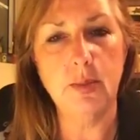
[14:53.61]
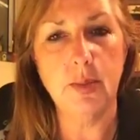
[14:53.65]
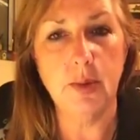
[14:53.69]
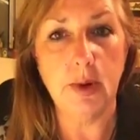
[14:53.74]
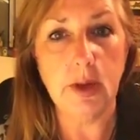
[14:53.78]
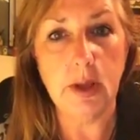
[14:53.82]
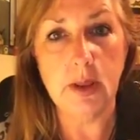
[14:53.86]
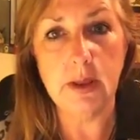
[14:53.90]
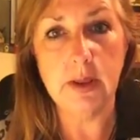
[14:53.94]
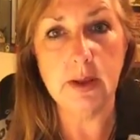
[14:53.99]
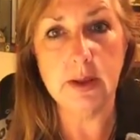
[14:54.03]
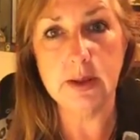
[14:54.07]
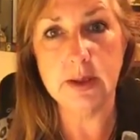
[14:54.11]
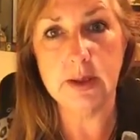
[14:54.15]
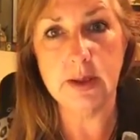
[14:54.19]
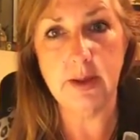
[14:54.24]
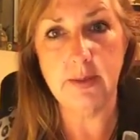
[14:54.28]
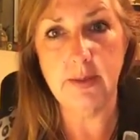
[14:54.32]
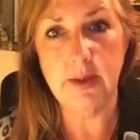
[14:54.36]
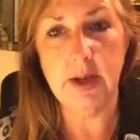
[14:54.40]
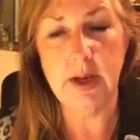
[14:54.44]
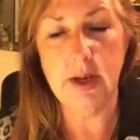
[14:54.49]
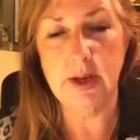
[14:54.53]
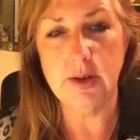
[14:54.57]
breathe this
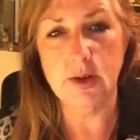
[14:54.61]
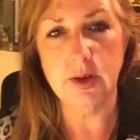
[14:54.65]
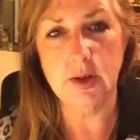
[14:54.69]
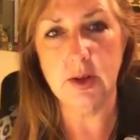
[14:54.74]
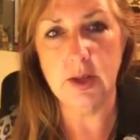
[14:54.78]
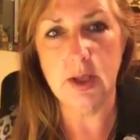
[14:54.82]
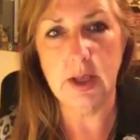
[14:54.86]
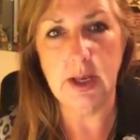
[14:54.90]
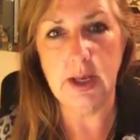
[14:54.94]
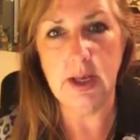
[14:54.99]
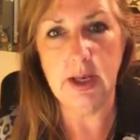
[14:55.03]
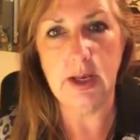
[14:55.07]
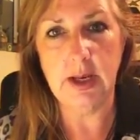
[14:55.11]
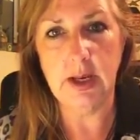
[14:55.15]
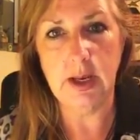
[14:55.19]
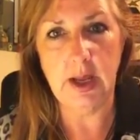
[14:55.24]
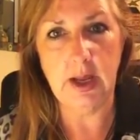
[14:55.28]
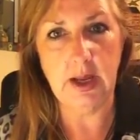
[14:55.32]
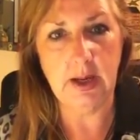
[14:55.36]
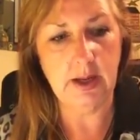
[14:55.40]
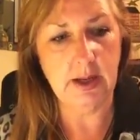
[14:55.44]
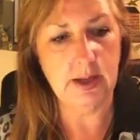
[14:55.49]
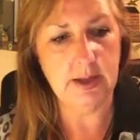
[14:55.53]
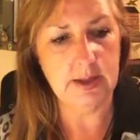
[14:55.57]
stuff in as you're cleaning,
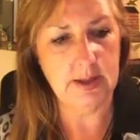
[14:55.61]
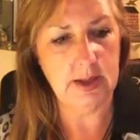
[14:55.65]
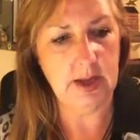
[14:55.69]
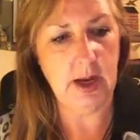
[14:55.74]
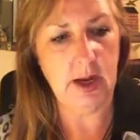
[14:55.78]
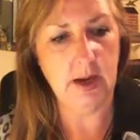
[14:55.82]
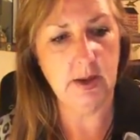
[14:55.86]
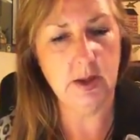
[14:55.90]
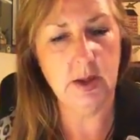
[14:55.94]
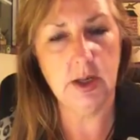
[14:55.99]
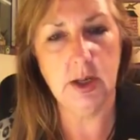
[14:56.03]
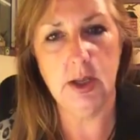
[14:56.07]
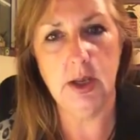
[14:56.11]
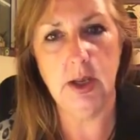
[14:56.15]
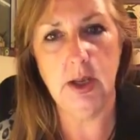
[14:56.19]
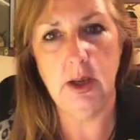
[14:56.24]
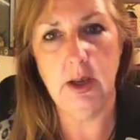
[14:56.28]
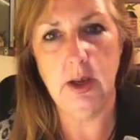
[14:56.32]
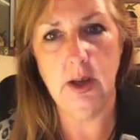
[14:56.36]
and it's actually